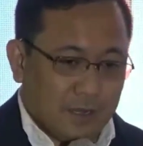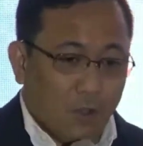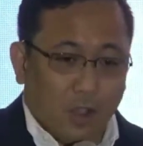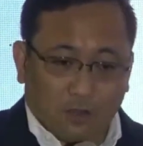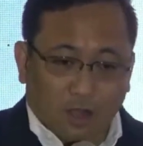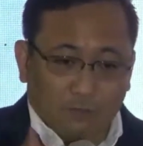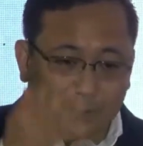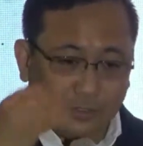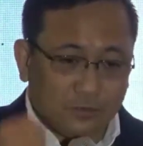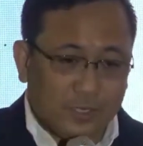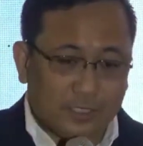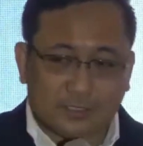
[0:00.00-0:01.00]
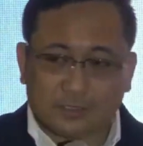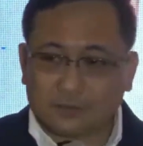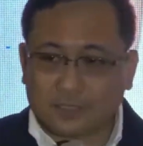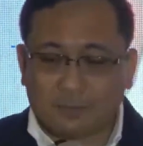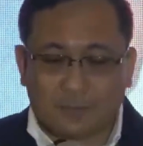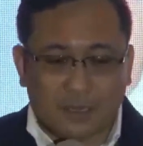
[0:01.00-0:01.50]
Local government
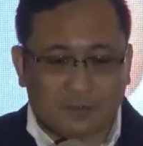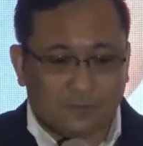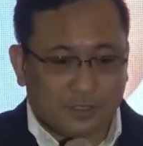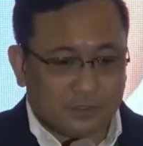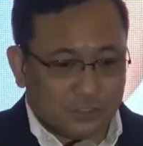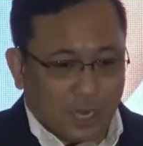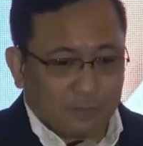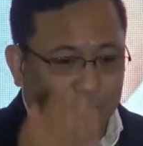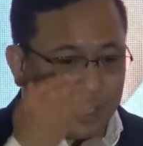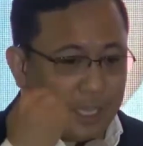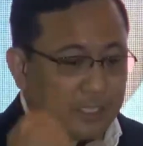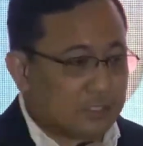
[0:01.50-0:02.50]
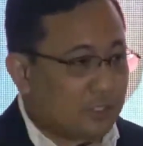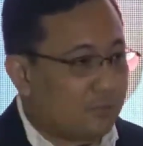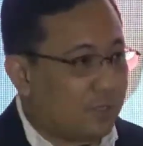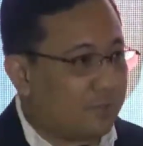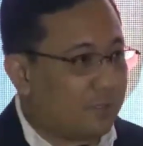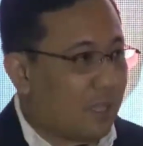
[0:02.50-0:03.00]
units can benefit. Job
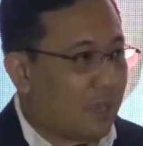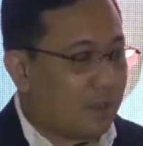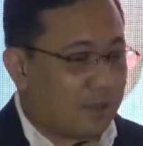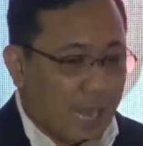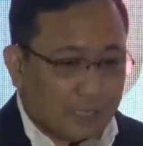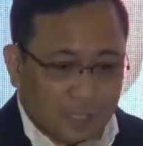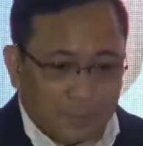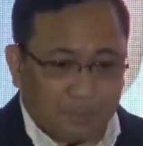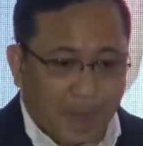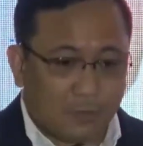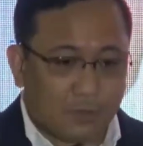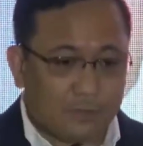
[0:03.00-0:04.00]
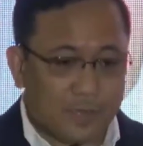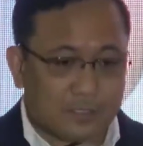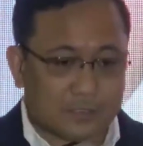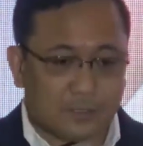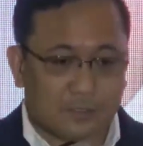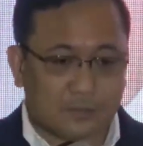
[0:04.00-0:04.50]
creation will be there. Health empowerment is